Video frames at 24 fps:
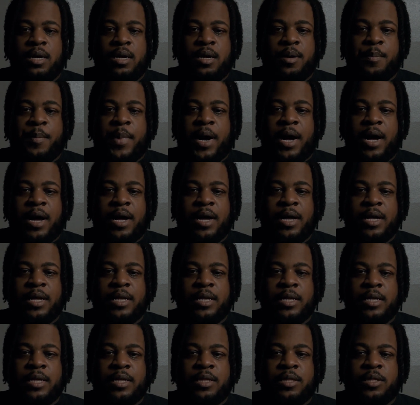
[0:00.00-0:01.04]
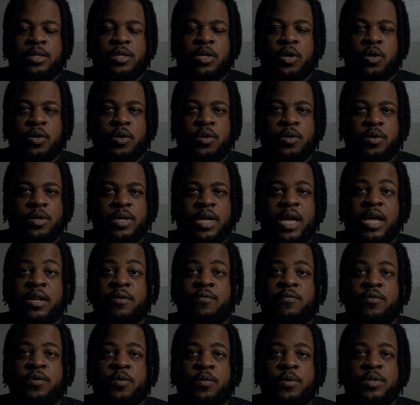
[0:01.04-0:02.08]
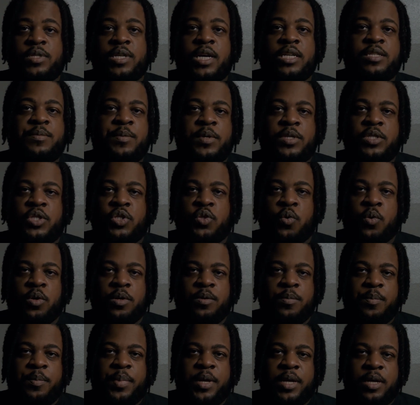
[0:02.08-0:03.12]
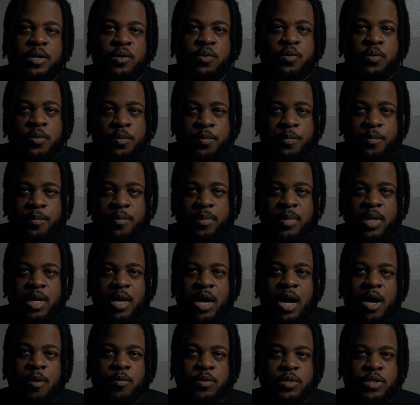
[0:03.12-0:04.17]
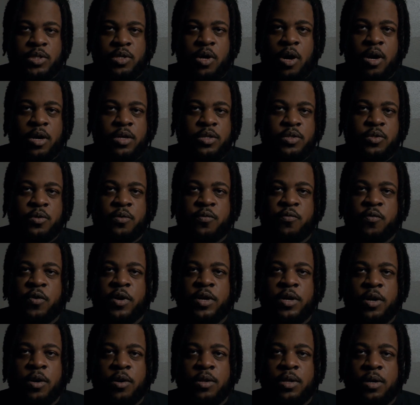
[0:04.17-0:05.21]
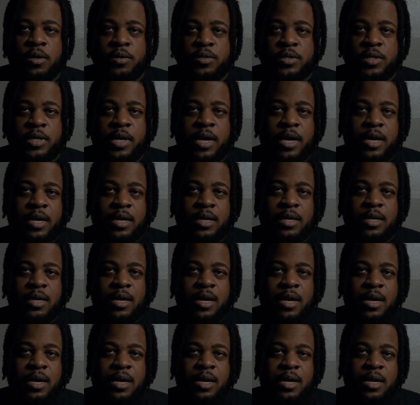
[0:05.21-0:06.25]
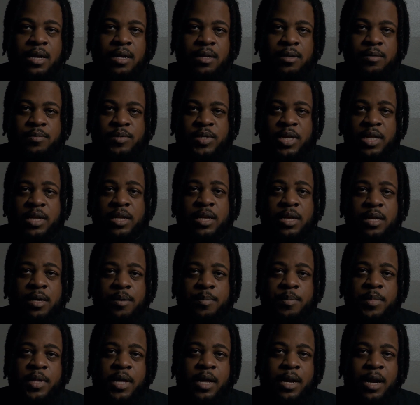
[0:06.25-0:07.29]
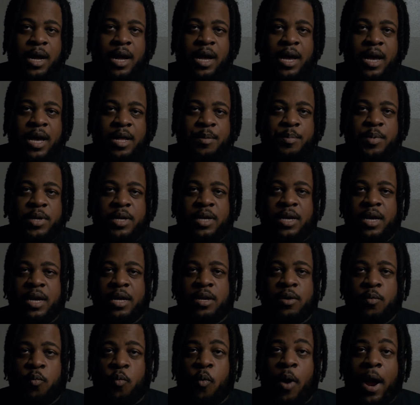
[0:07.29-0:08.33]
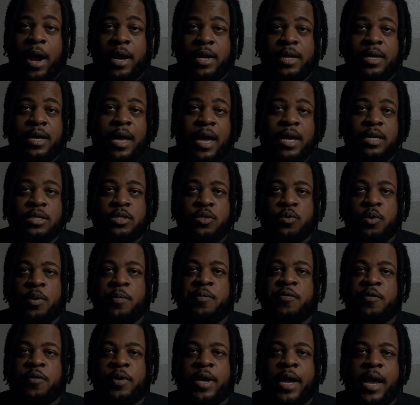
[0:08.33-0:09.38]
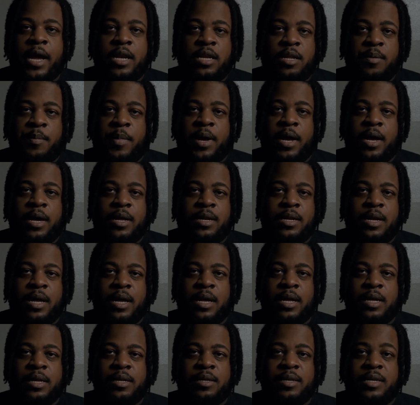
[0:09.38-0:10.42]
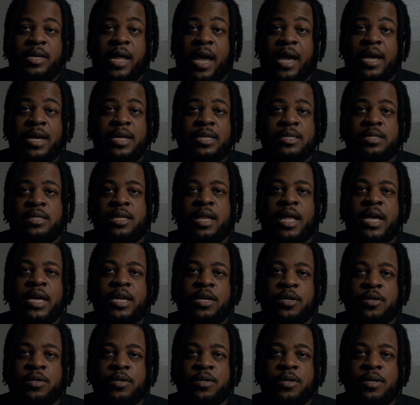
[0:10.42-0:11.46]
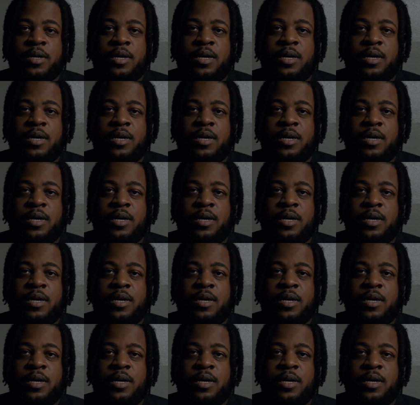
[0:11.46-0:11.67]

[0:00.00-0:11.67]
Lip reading: My third influence has been Jordan Peele. I was talking to a friend earlier today, telling him that I had begun writing a script for Candyman, and days later,